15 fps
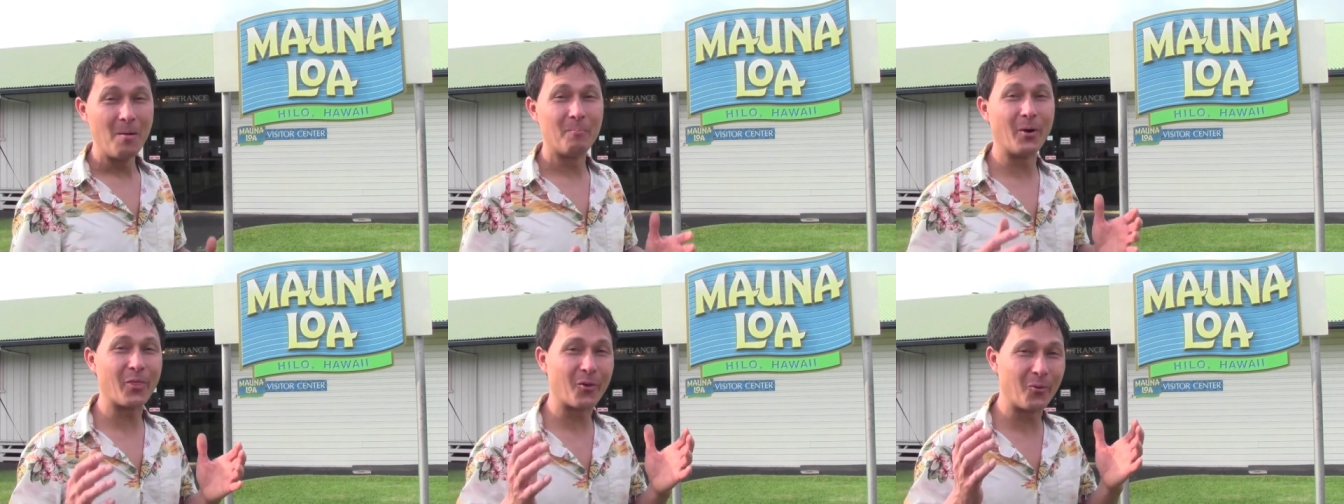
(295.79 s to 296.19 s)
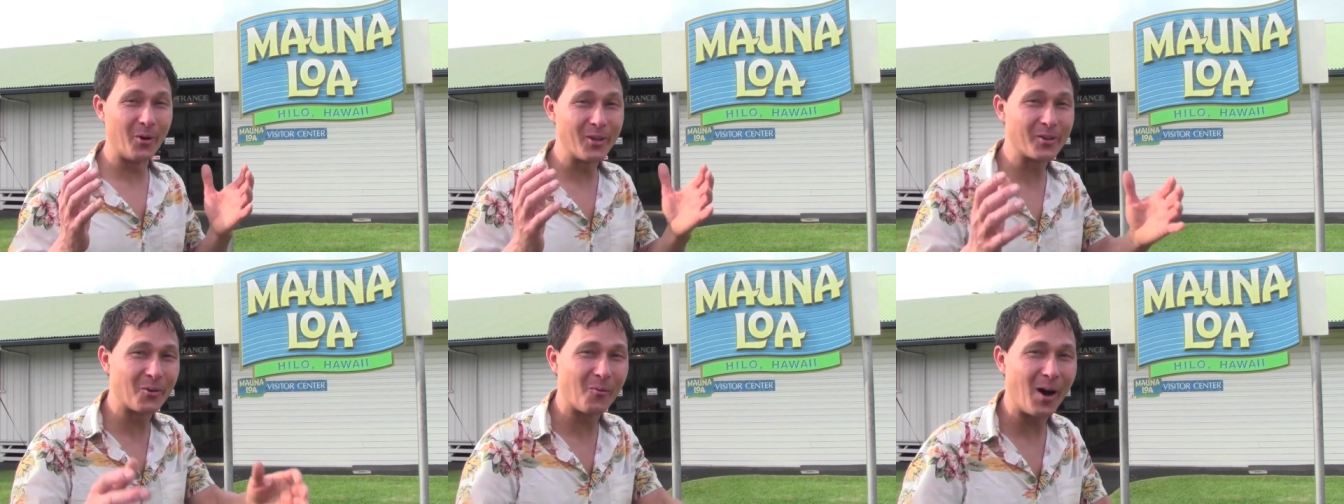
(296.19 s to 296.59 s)
But the
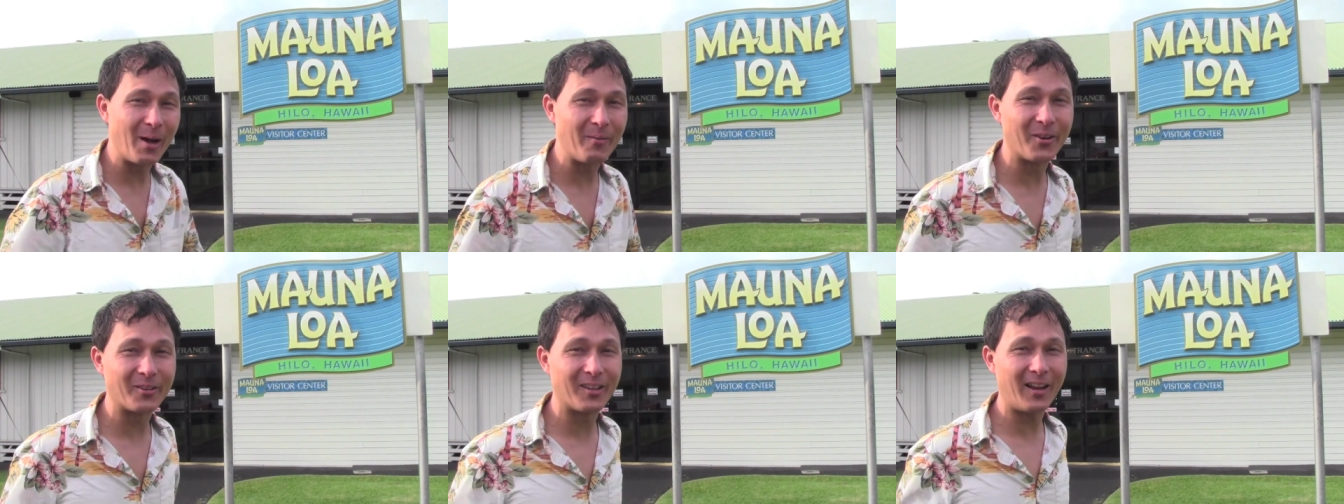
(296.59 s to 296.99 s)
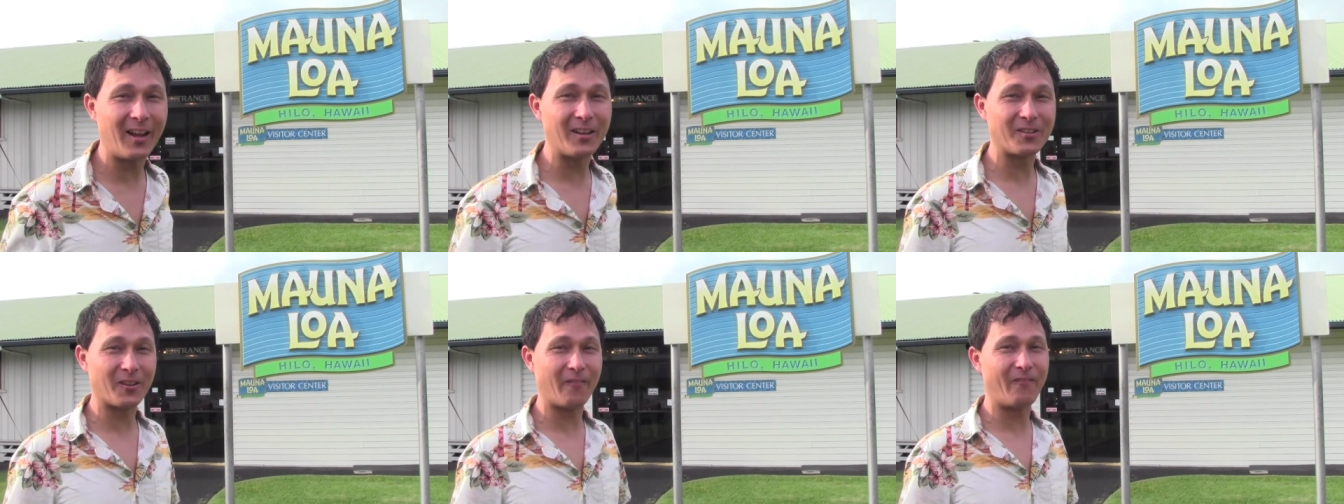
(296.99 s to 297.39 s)
reason why I'm here
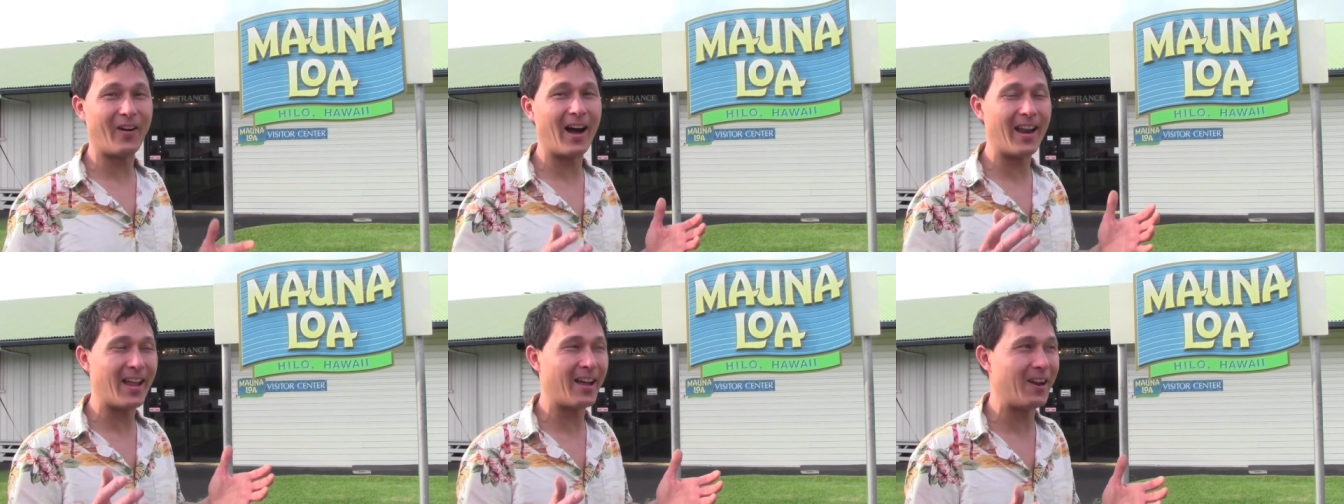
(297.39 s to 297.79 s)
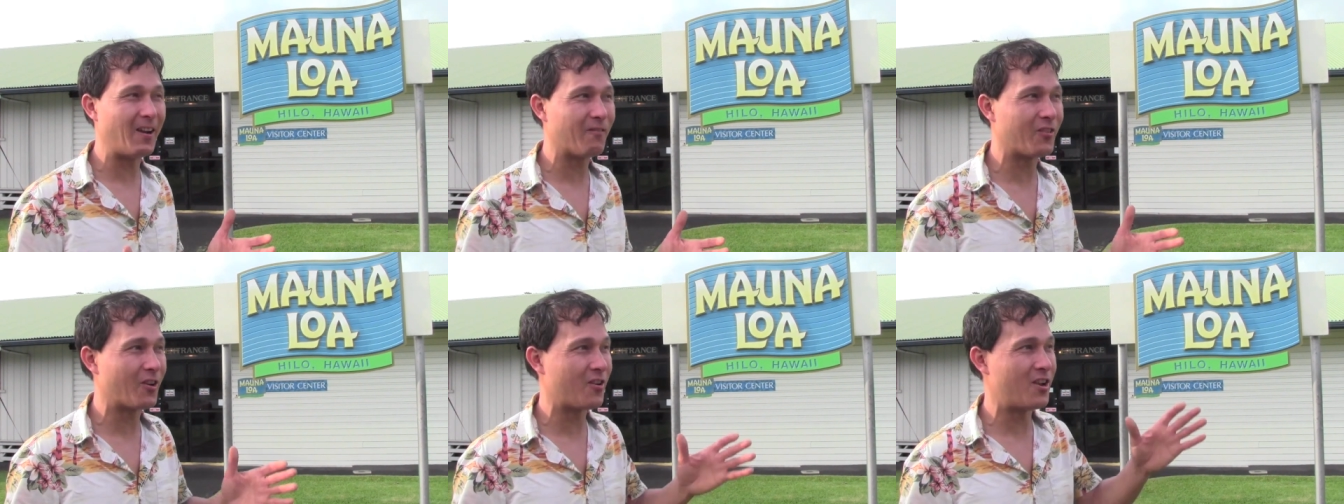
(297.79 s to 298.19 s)
today is to find out
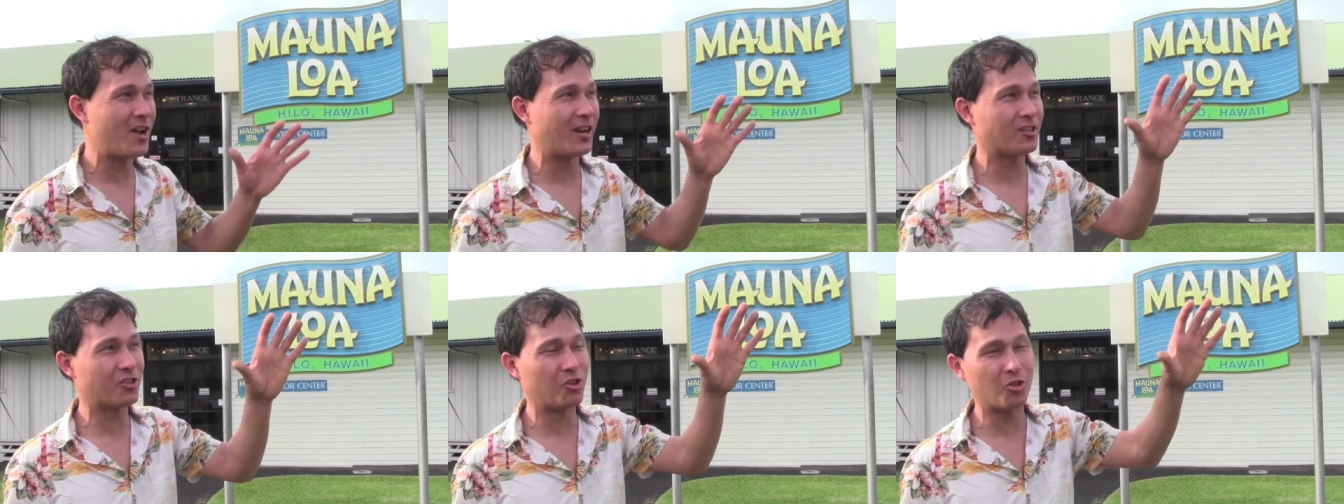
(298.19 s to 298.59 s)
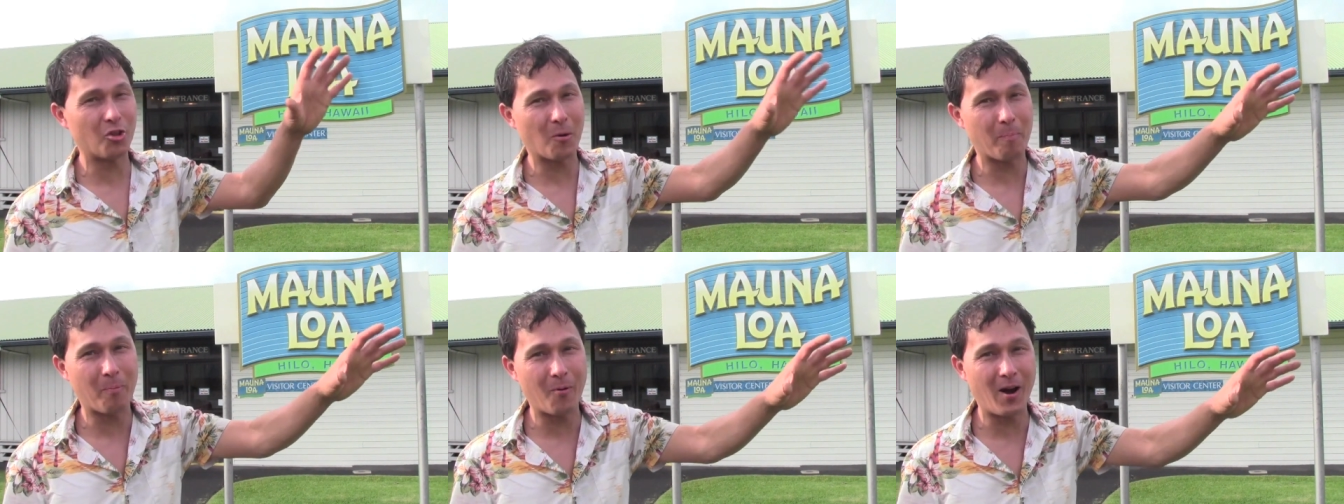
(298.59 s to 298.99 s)
if they're nuts through their